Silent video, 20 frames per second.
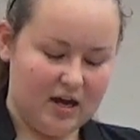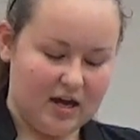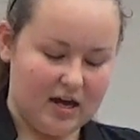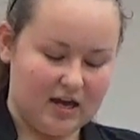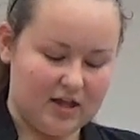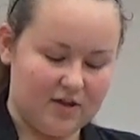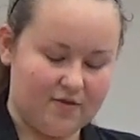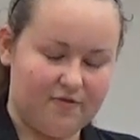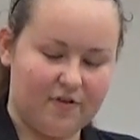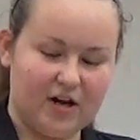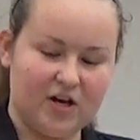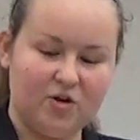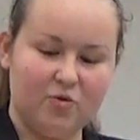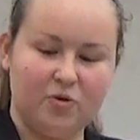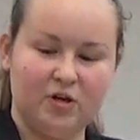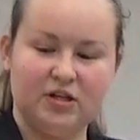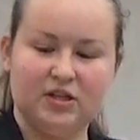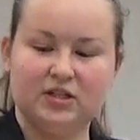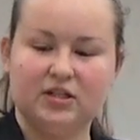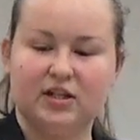And the final
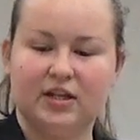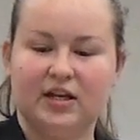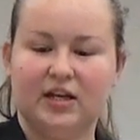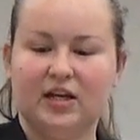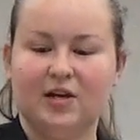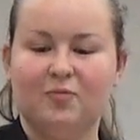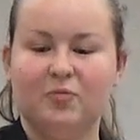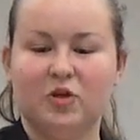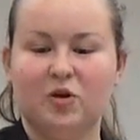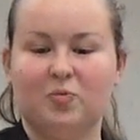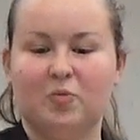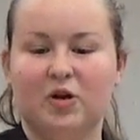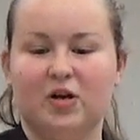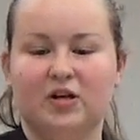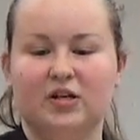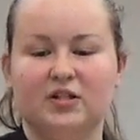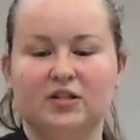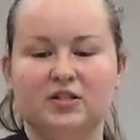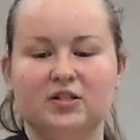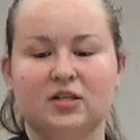one is cleaning up the
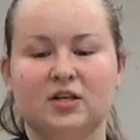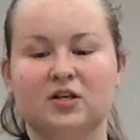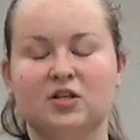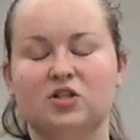appearance.